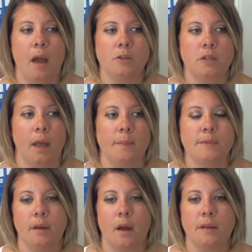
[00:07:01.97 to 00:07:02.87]
she comes
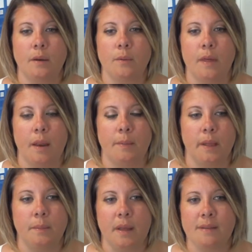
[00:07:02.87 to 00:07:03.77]
into contact with Adam
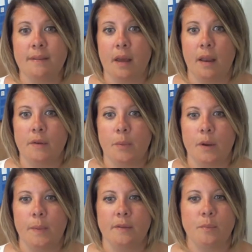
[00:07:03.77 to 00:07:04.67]
again, because it's kind of a
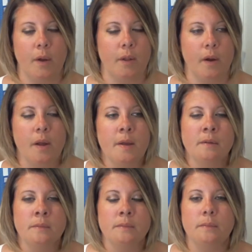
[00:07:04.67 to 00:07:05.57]
pretty big spoiler.
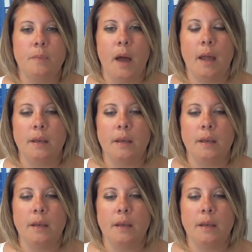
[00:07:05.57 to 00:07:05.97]
But